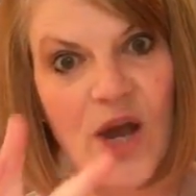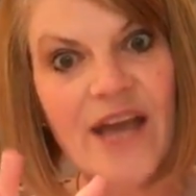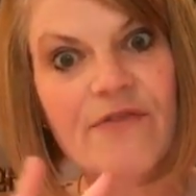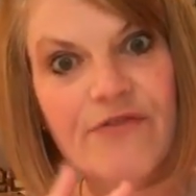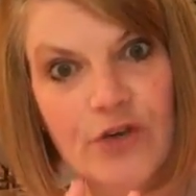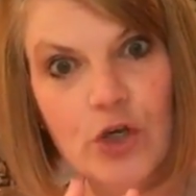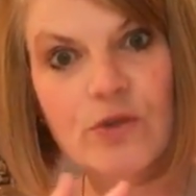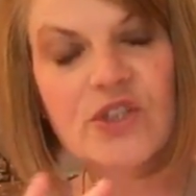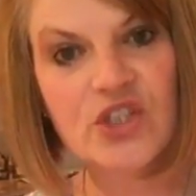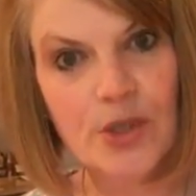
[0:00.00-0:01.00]
right
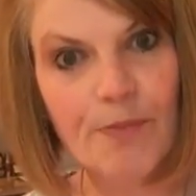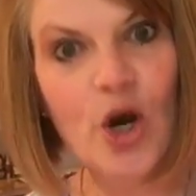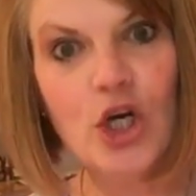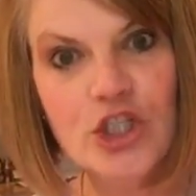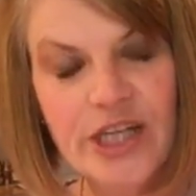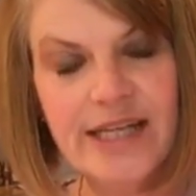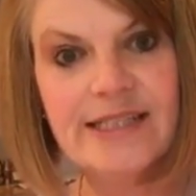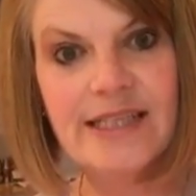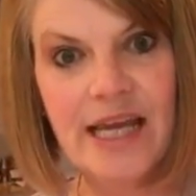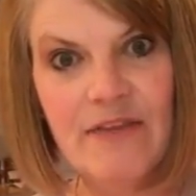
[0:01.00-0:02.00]
foods to
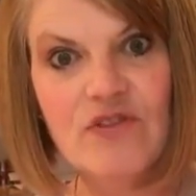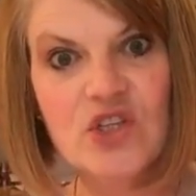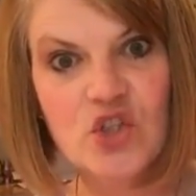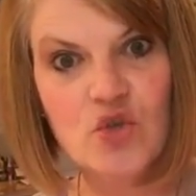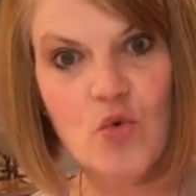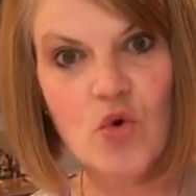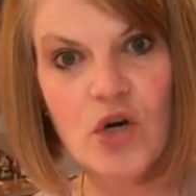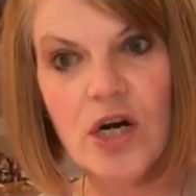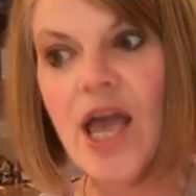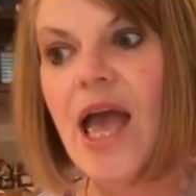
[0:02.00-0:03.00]
purchase in the
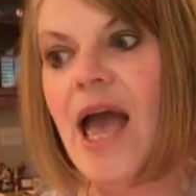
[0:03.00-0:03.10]
store,